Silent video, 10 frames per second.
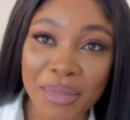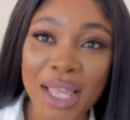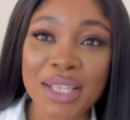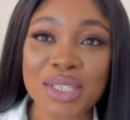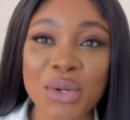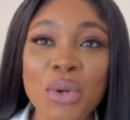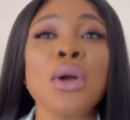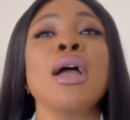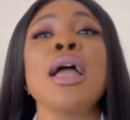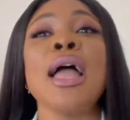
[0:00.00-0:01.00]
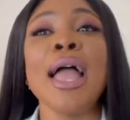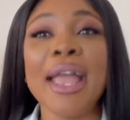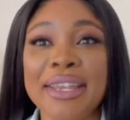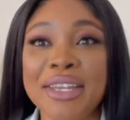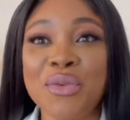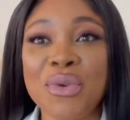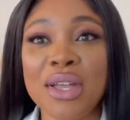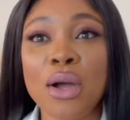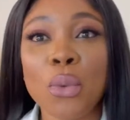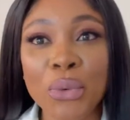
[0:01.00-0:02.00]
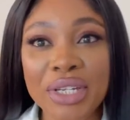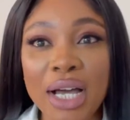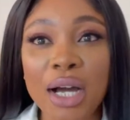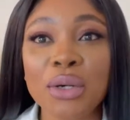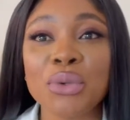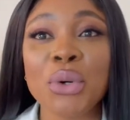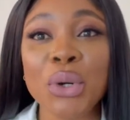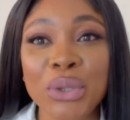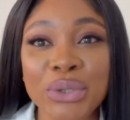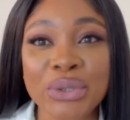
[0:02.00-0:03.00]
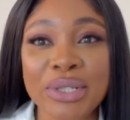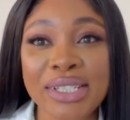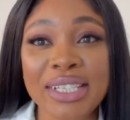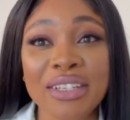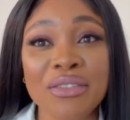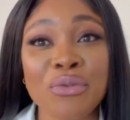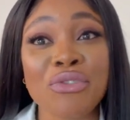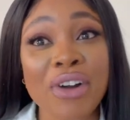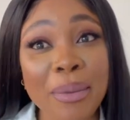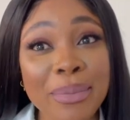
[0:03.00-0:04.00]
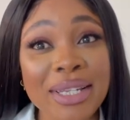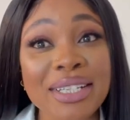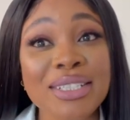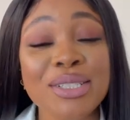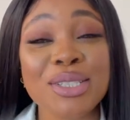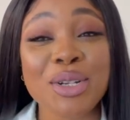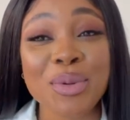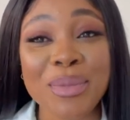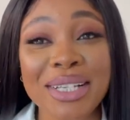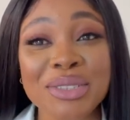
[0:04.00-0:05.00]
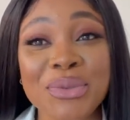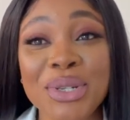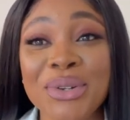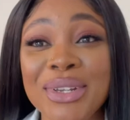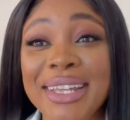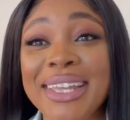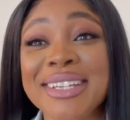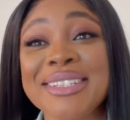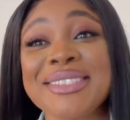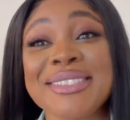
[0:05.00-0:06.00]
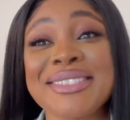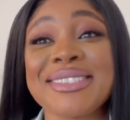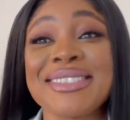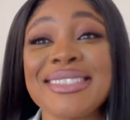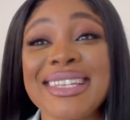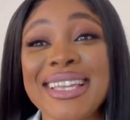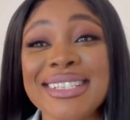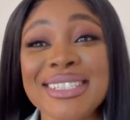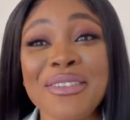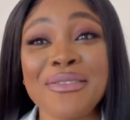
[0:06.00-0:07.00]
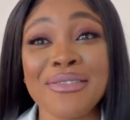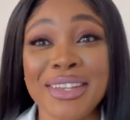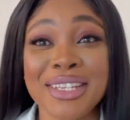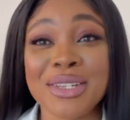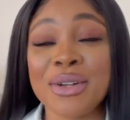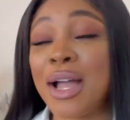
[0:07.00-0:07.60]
So anyway, without holding and rambling so much, we're gonna get into today's video.